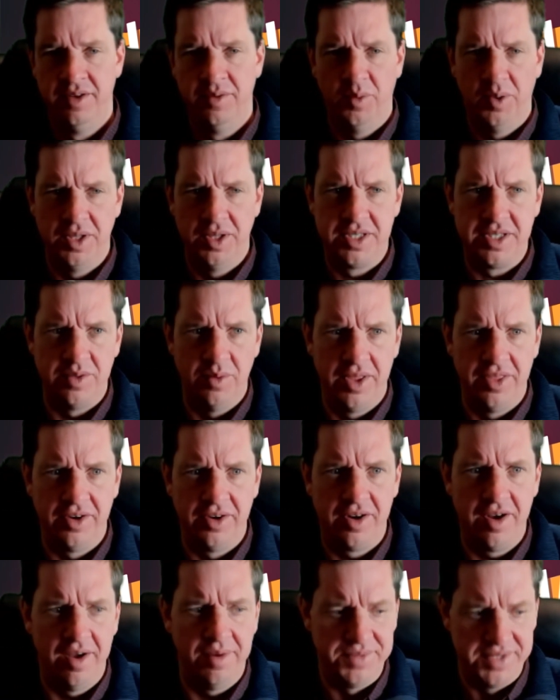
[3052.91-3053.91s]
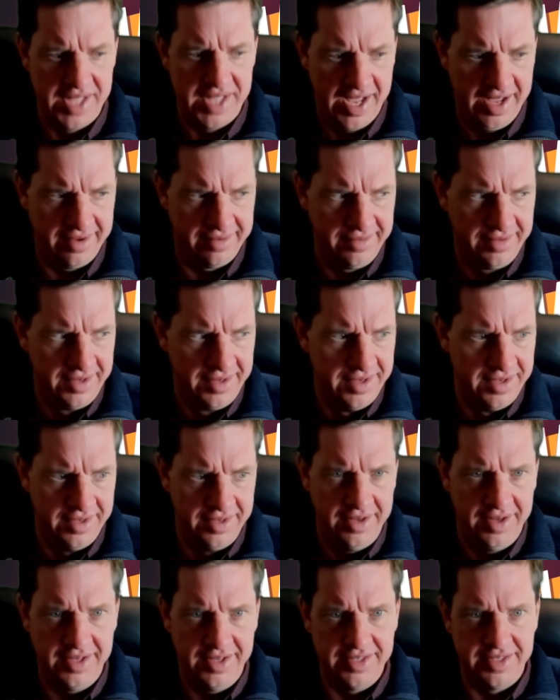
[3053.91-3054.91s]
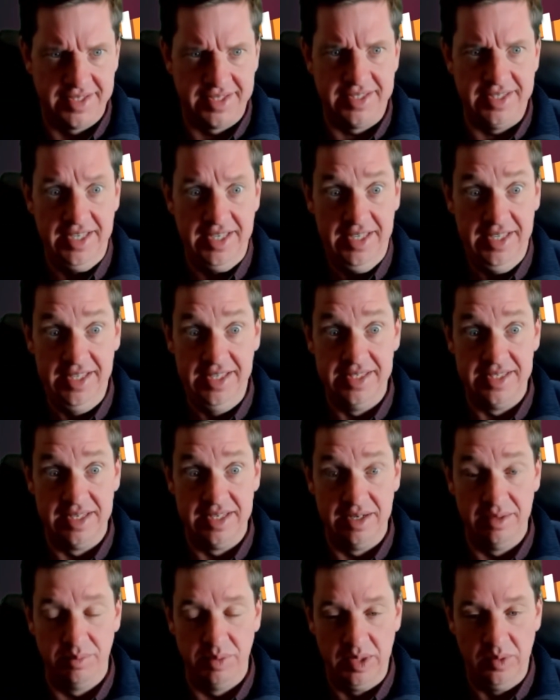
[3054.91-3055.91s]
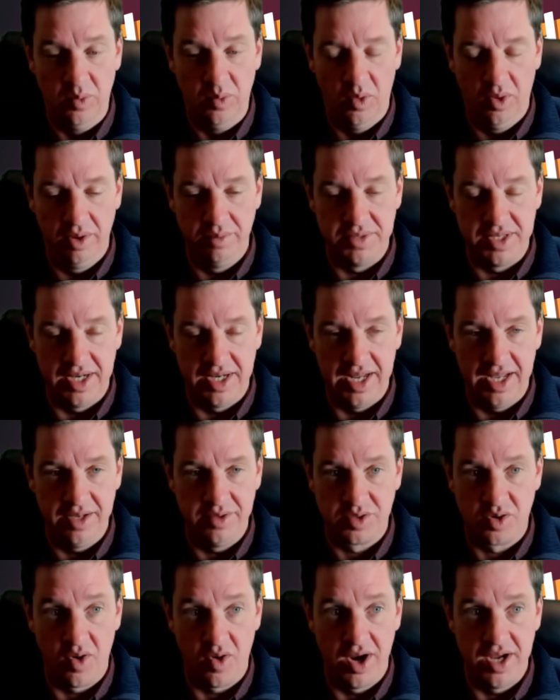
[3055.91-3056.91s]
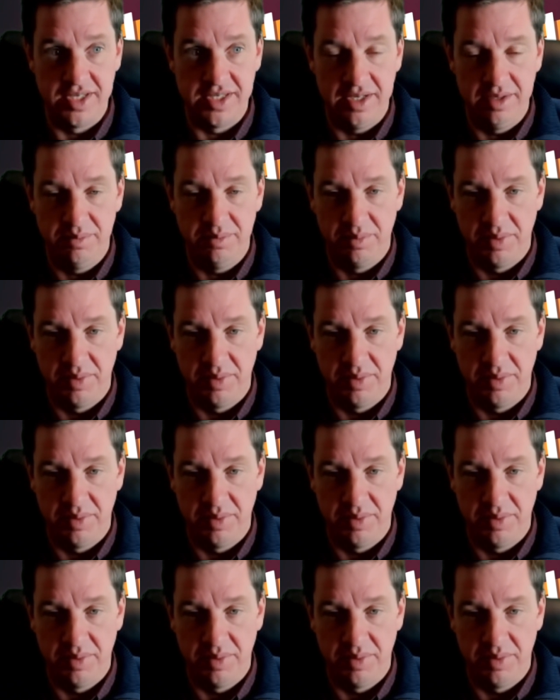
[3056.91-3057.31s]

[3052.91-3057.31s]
Once the weather calms down. Unseasonably warm today. It's crazy.